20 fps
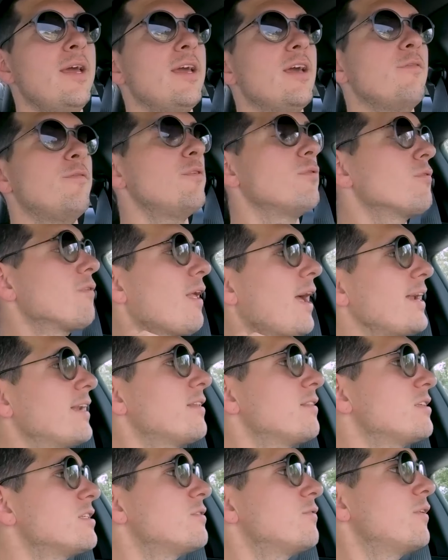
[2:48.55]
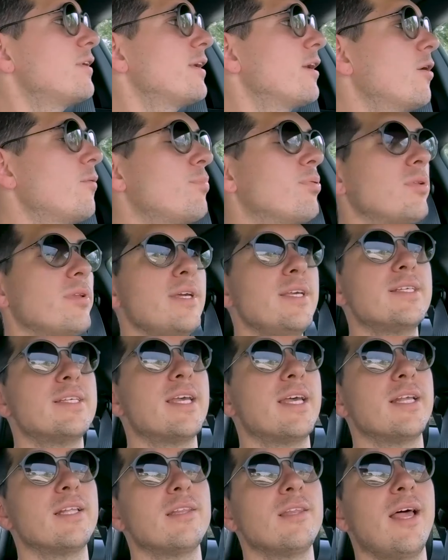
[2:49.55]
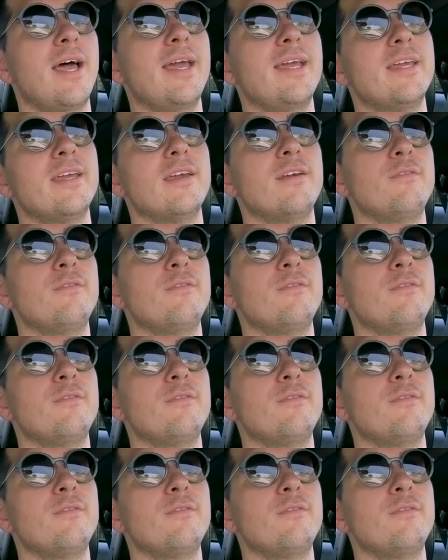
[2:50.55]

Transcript: If you liked this video, please hit like.